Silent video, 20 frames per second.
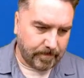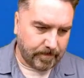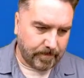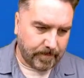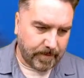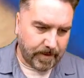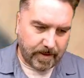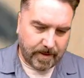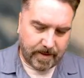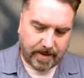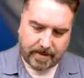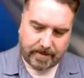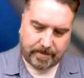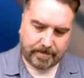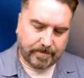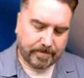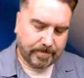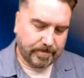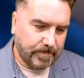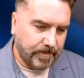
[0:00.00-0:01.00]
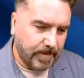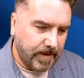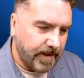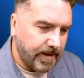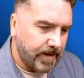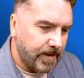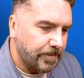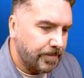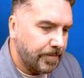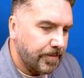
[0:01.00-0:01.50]
Yeah, I can
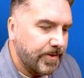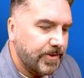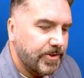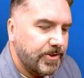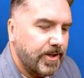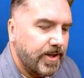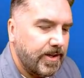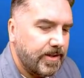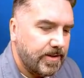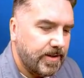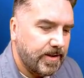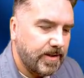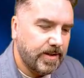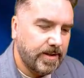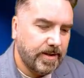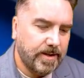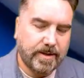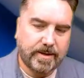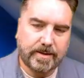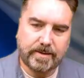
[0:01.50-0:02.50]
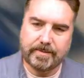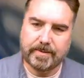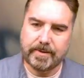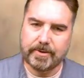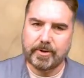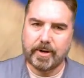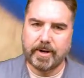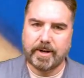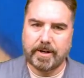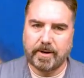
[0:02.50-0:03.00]
appreciate the
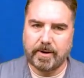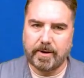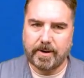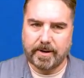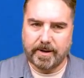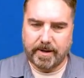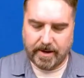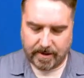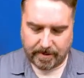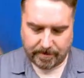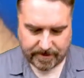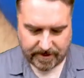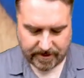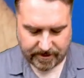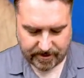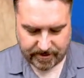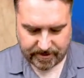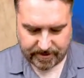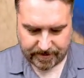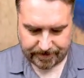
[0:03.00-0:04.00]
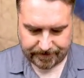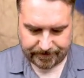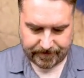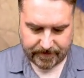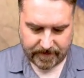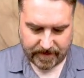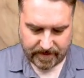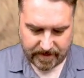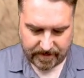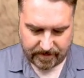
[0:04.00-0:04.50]
trading card games. I just
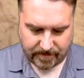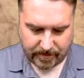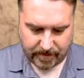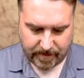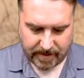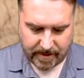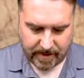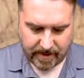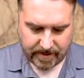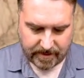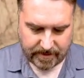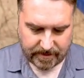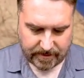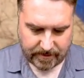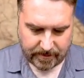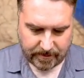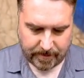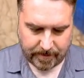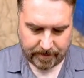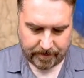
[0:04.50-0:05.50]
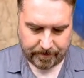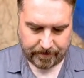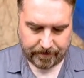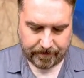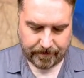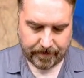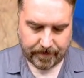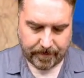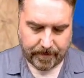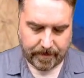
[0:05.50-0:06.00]
never really got into them.
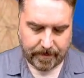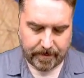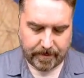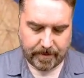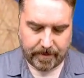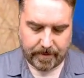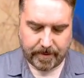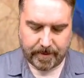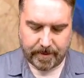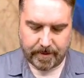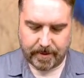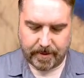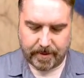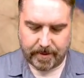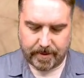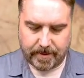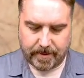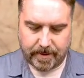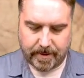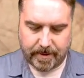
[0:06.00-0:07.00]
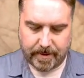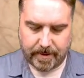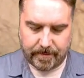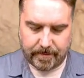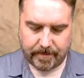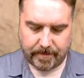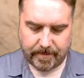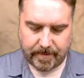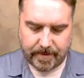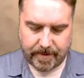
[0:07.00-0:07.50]
Iron
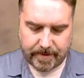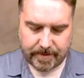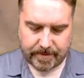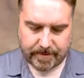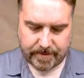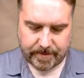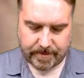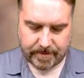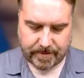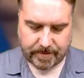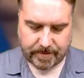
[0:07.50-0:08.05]
Fist.